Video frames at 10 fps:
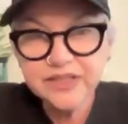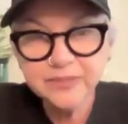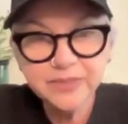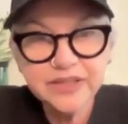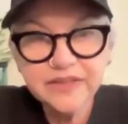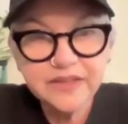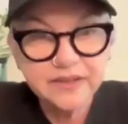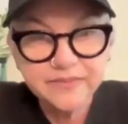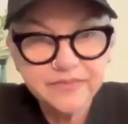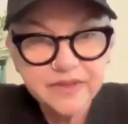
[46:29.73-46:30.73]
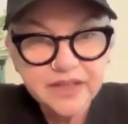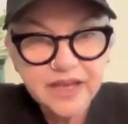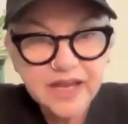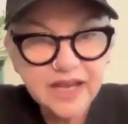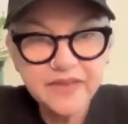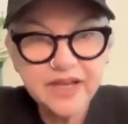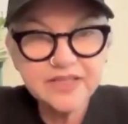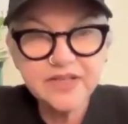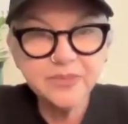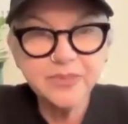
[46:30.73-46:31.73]
complete them. And
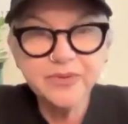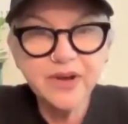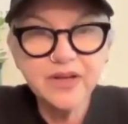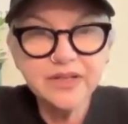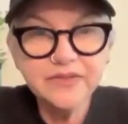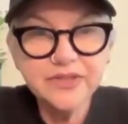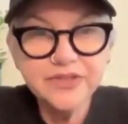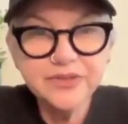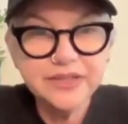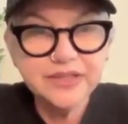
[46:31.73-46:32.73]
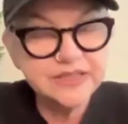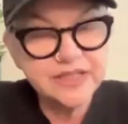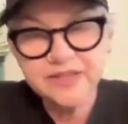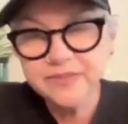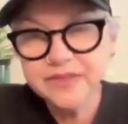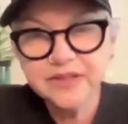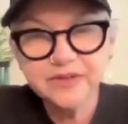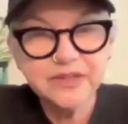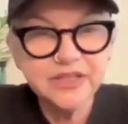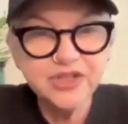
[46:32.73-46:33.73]
that's our prerogative to do it. It doesn't mean the
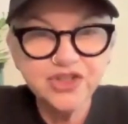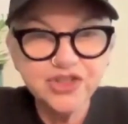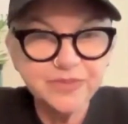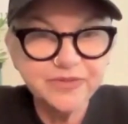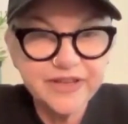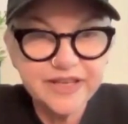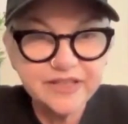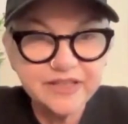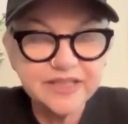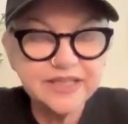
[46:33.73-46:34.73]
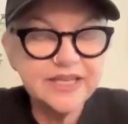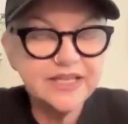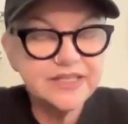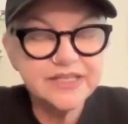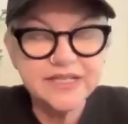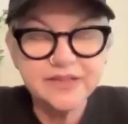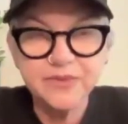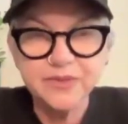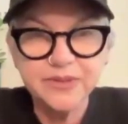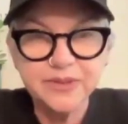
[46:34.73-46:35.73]
relationship failed. I can't
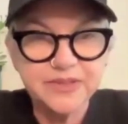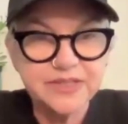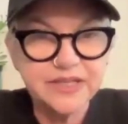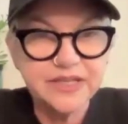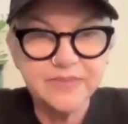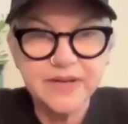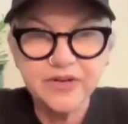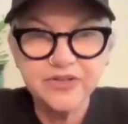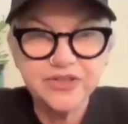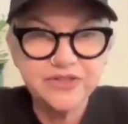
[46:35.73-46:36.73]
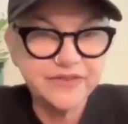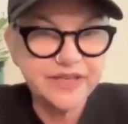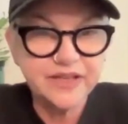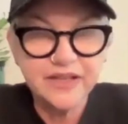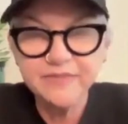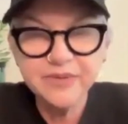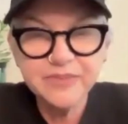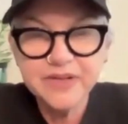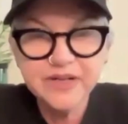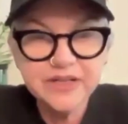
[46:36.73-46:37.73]
stand when people say marriages fail. I've
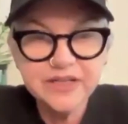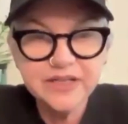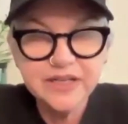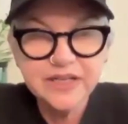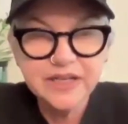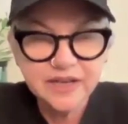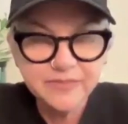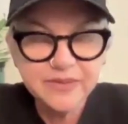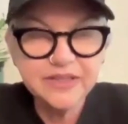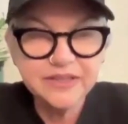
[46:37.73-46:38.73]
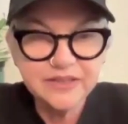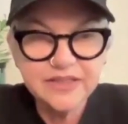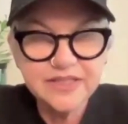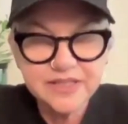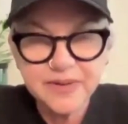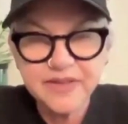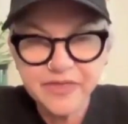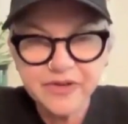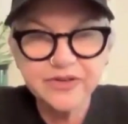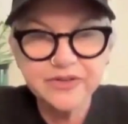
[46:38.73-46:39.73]
been married. This is my
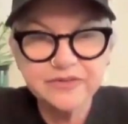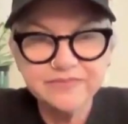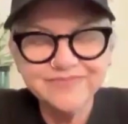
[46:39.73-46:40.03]
third,